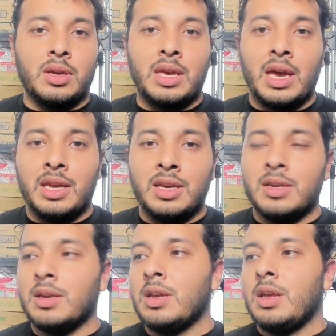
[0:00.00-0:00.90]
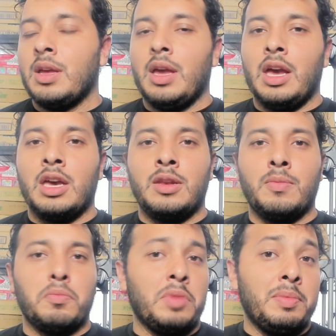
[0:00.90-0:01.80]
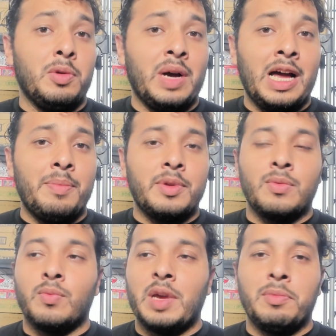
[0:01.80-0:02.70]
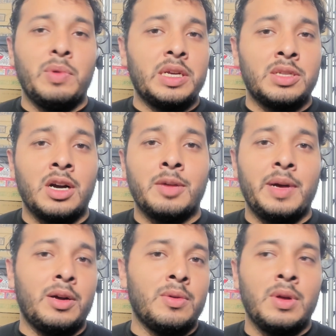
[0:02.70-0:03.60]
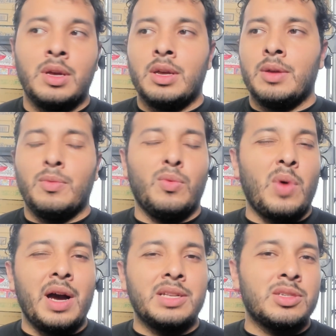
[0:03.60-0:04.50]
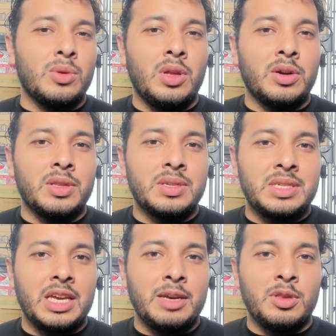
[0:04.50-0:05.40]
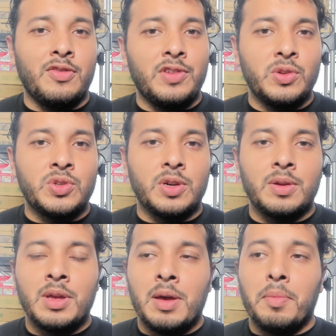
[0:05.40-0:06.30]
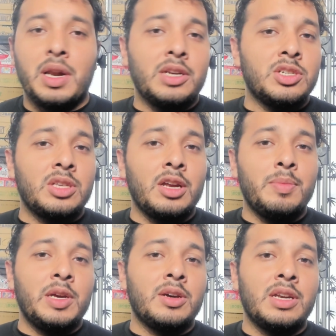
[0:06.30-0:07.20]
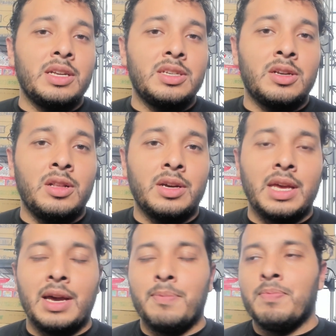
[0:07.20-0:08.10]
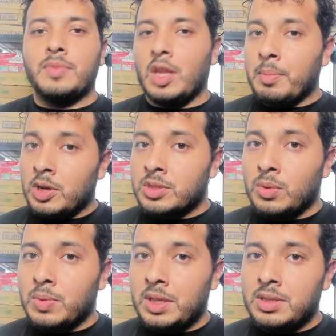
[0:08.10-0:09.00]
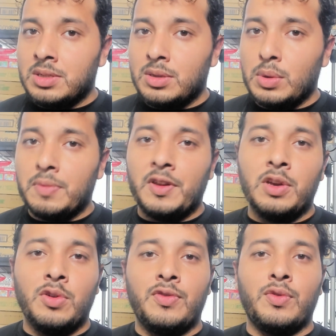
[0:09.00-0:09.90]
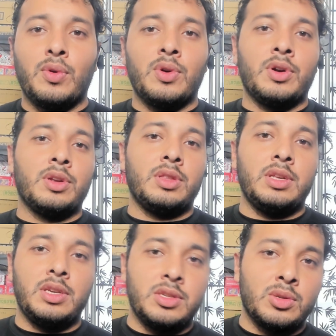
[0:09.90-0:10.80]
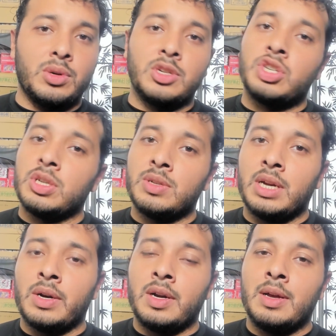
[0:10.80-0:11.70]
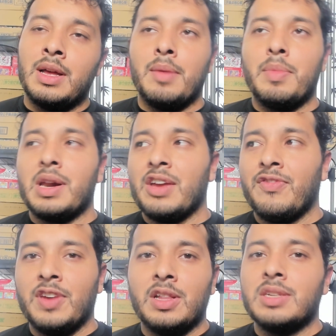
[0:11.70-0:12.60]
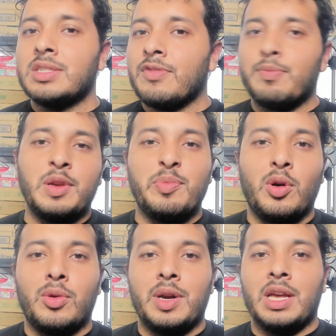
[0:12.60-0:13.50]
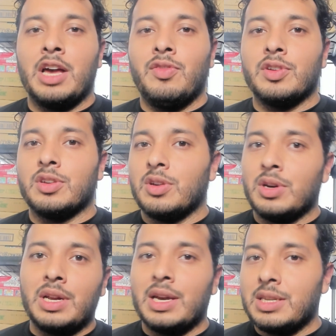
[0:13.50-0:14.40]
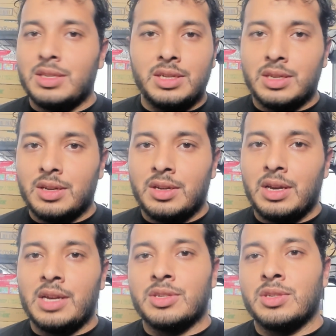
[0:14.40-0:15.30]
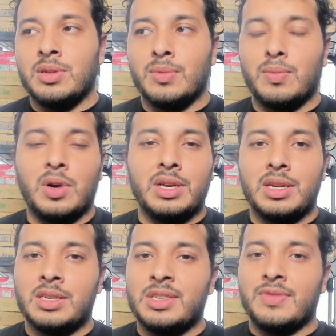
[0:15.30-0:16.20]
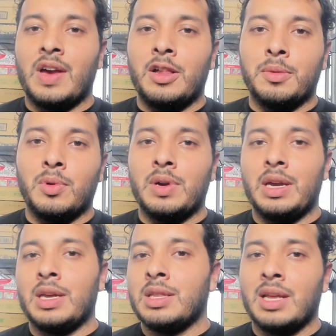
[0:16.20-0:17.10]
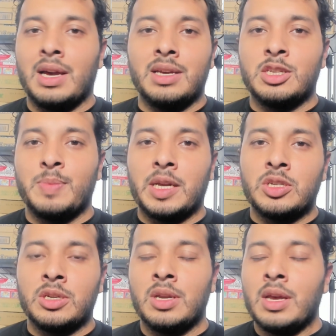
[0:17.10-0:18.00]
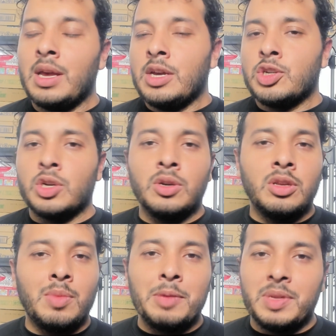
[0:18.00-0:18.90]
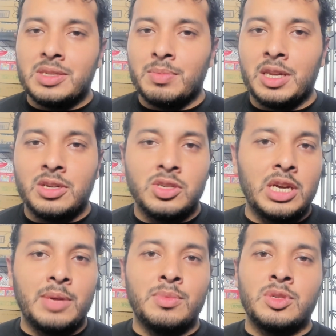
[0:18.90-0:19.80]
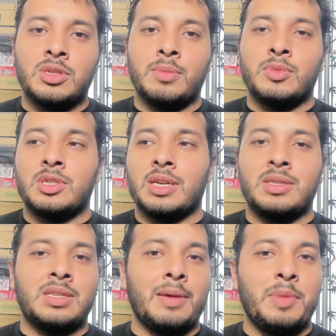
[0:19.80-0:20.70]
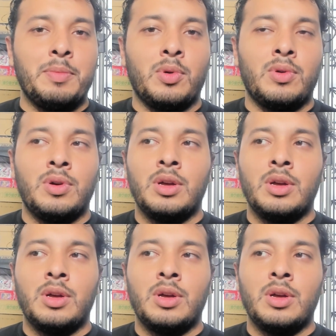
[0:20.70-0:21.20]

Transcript: getting, and maybe what happened. Maybe we could talk about why it's no longer the same in the future. But I just thought it'd be a good idea to look at. I'm also willing to do a video for the Sword and Shield era, but I feel as if people already have a good idea as to what is valuable in that expansion. Sure, there might be some hidden gems, some sets that people